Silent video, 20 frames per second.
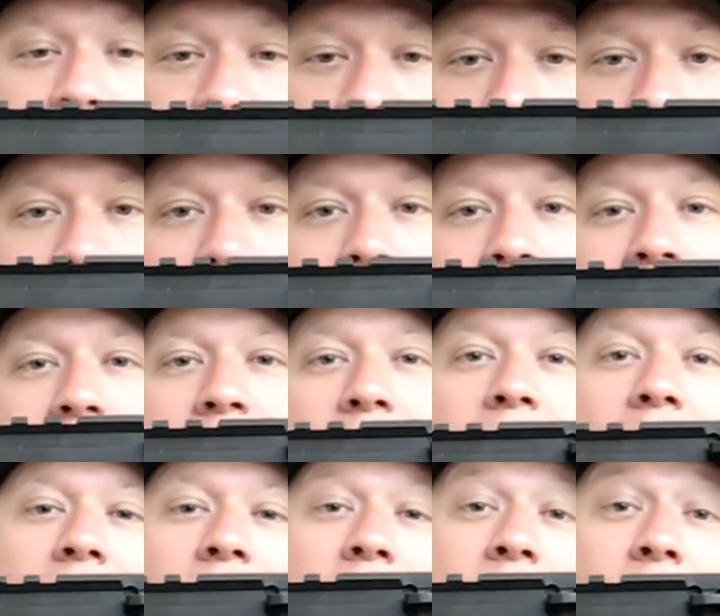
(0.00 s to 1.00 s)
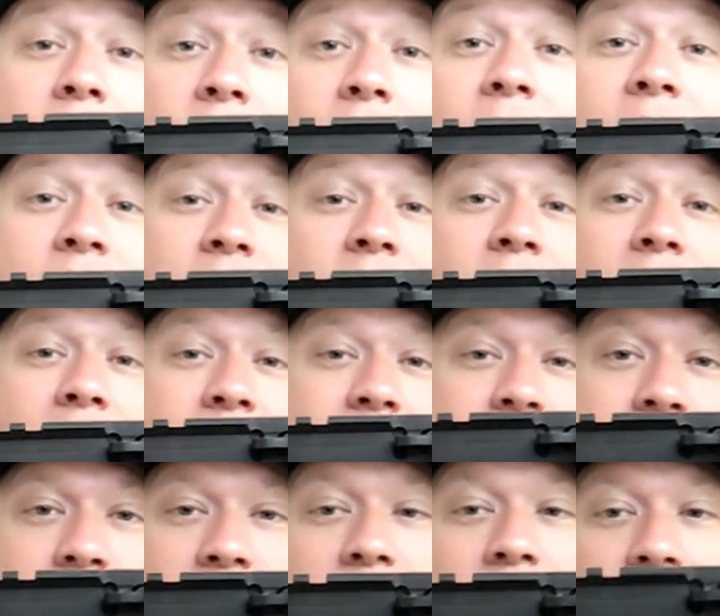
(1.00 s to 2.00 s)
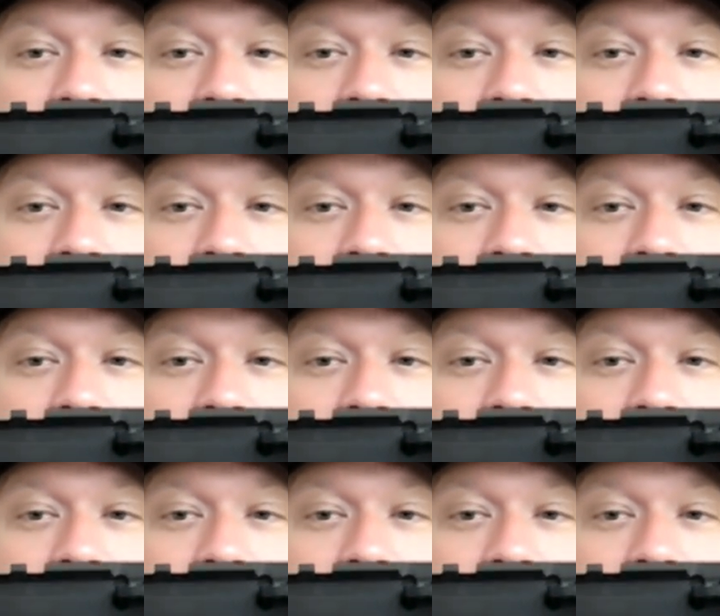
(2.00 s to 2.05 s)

that, and I registered it as a legal